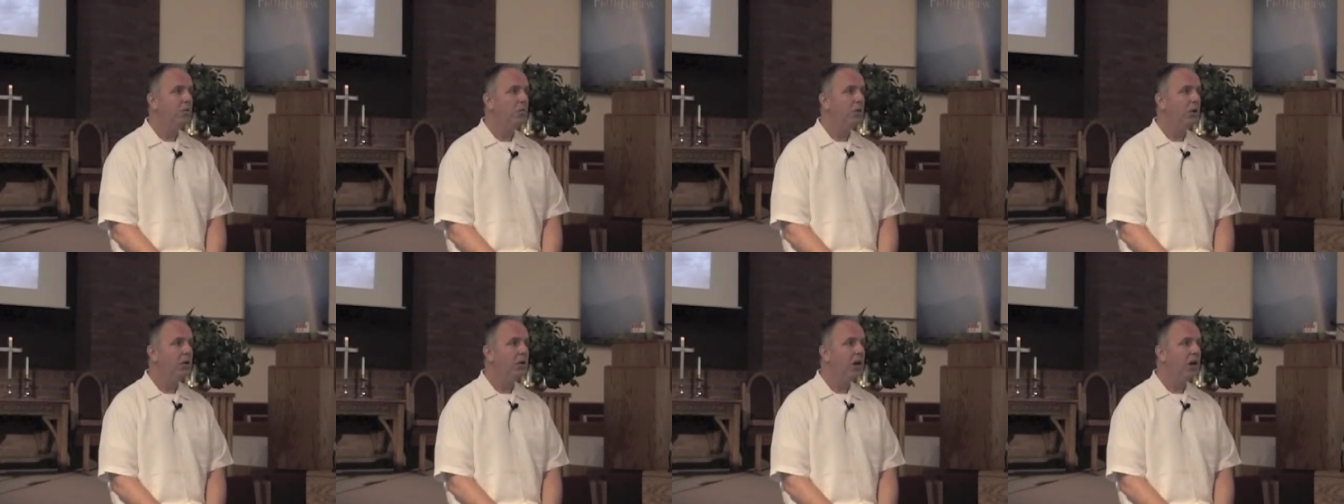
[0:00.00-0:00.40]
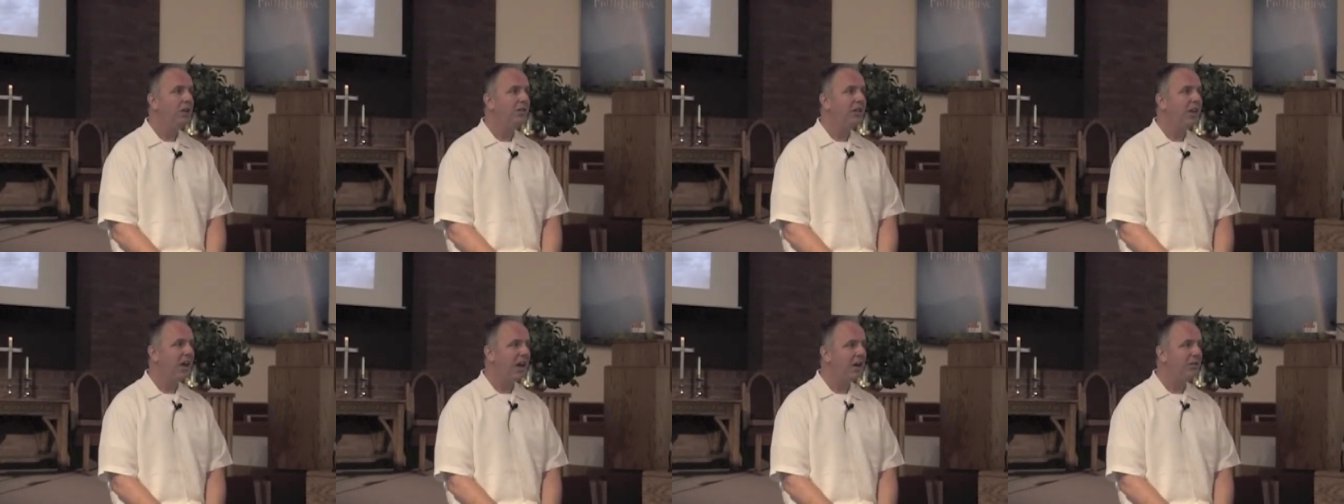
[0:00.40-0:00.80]
when
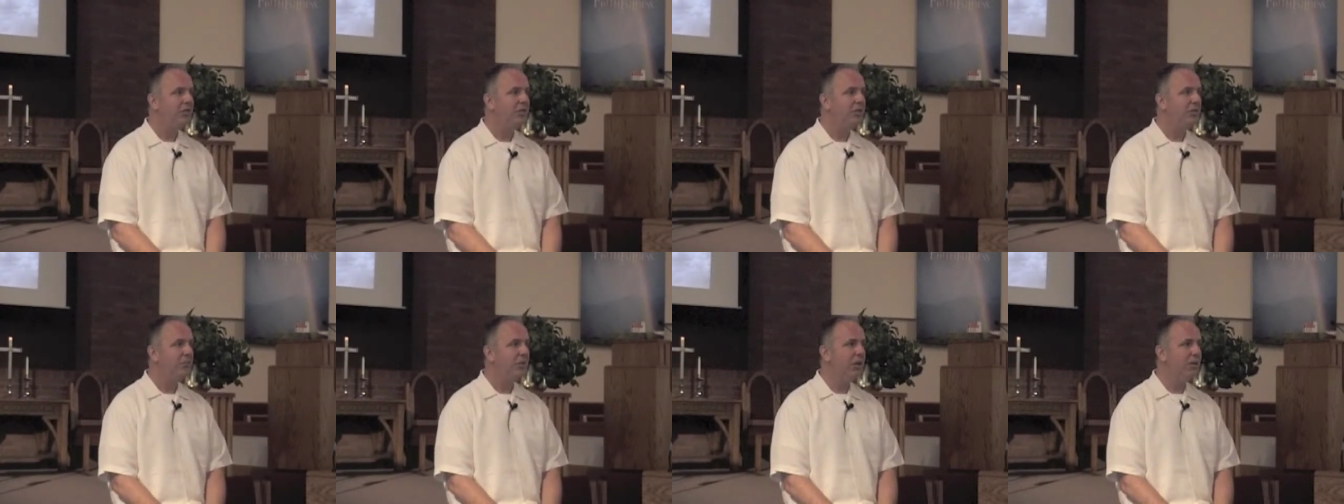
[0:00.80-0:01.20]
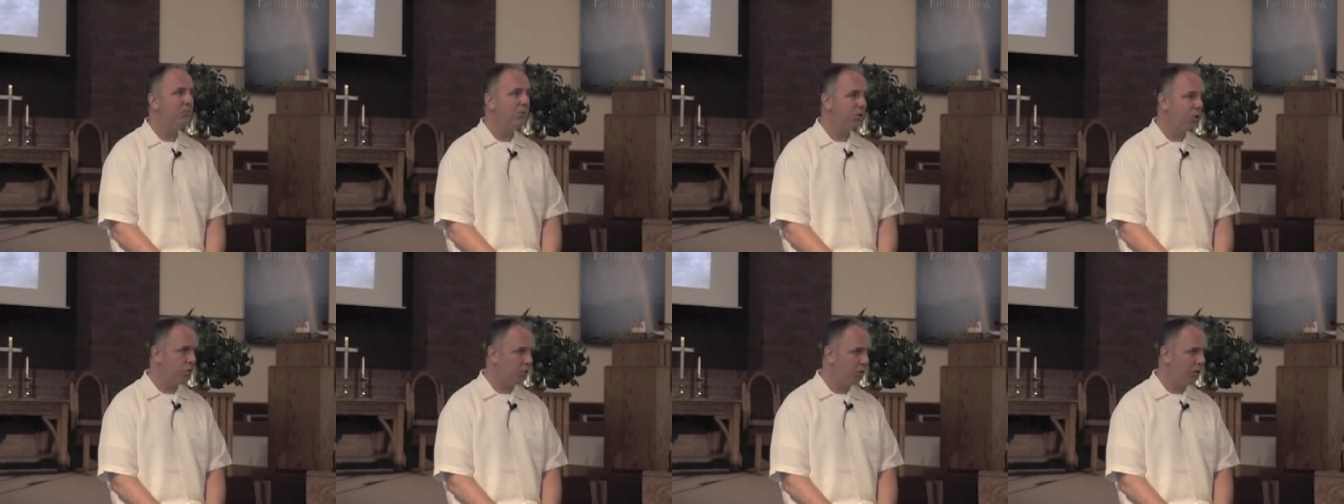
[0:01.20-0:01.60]
God's house is being
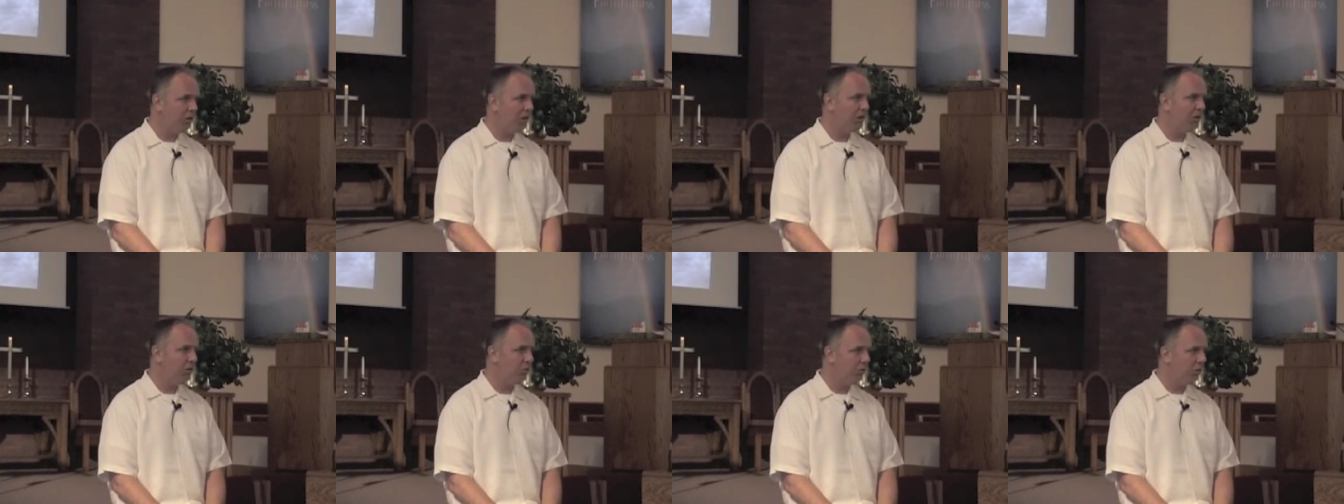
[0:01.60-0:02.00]
mistreated.